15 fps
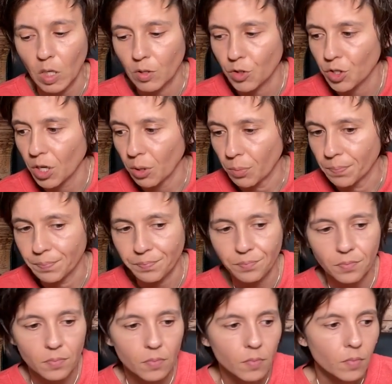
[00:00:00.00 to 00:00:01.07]
So,
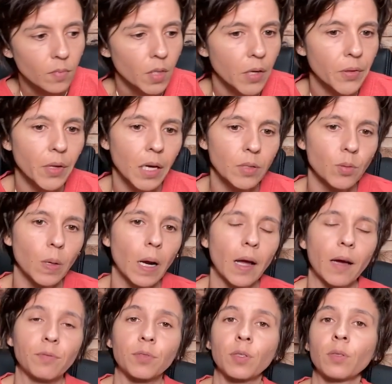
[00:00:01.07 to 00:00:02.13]
that's what I
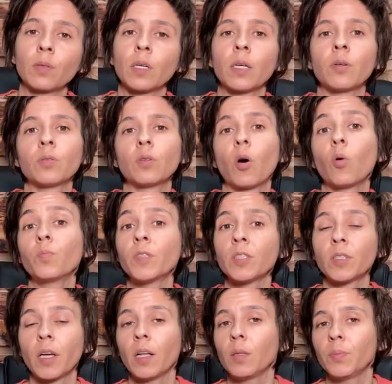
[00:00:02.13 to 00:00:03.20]
have for you, Leo. Hope
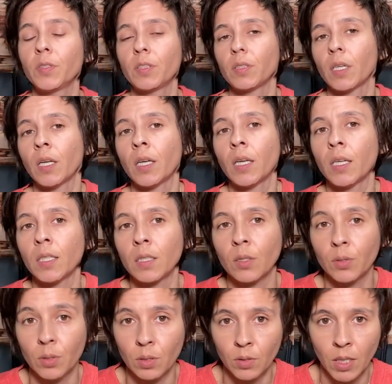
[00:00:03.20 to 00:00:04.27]
this helped, and I'll
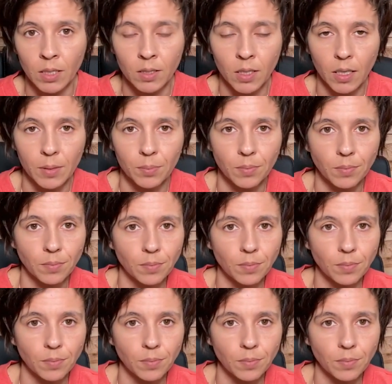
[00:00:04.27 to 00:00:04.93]
see you next time.